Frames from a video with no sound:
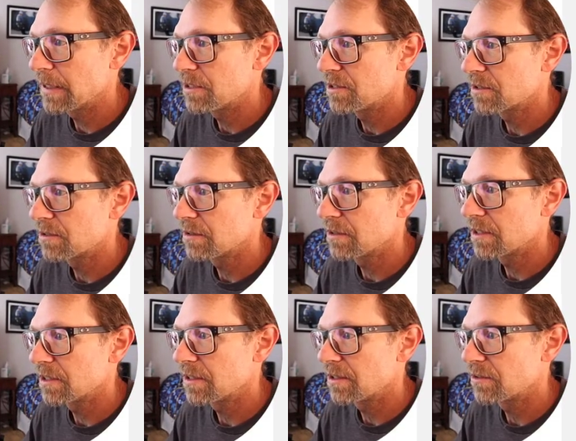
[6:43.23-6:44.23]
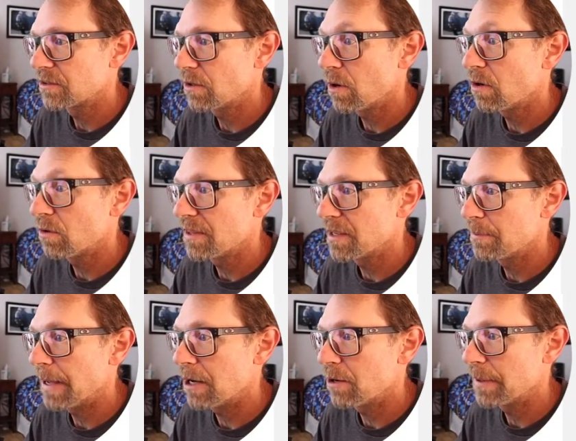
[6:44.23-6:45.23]
is currently on here? So, oh, the
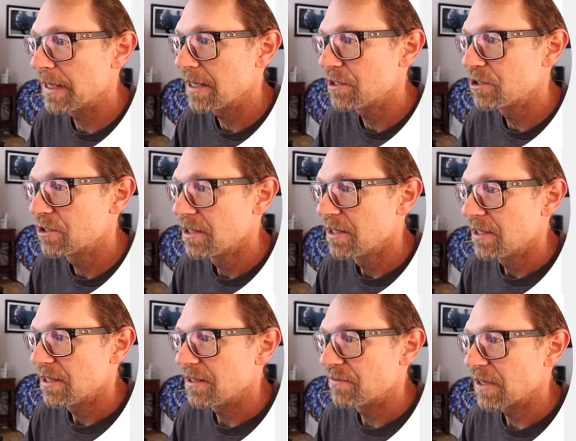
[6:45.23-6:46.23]
About page. If I